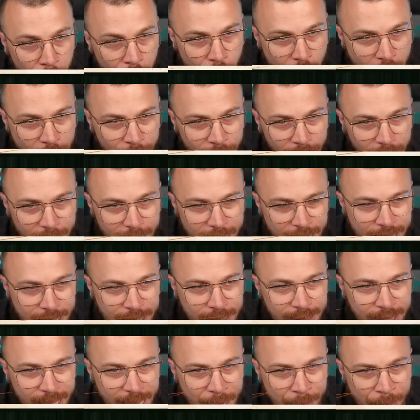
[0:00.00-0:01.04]
Premier League,
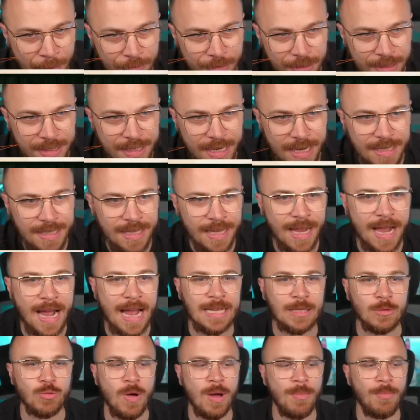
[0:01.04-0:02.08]
Team of the Season,
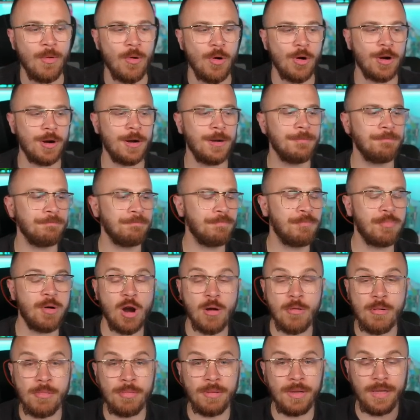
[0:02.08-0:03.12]
guys. One more.
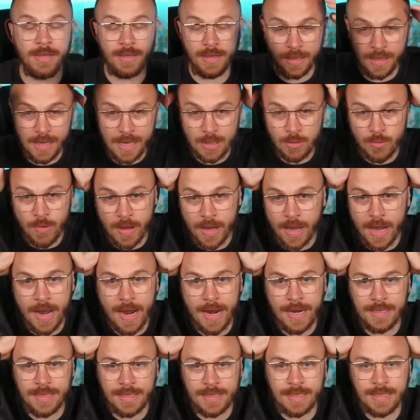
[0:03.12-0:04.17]
Probably the last one,
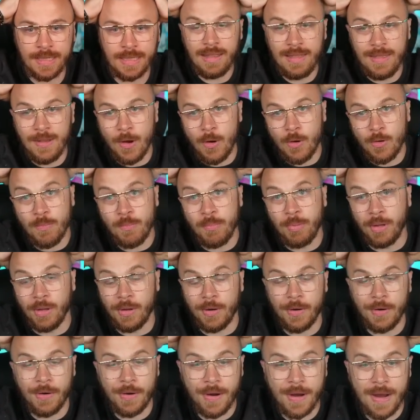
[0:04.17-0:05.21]
guys. No
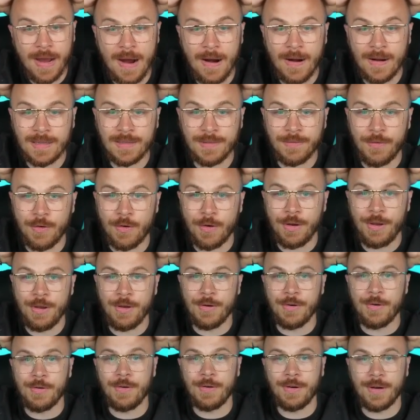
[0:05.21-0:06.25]
blue cards for
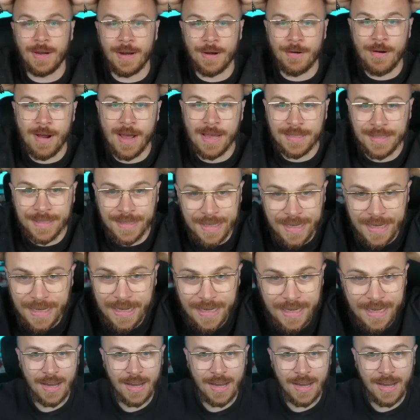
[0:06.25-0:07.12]
you. Krasi,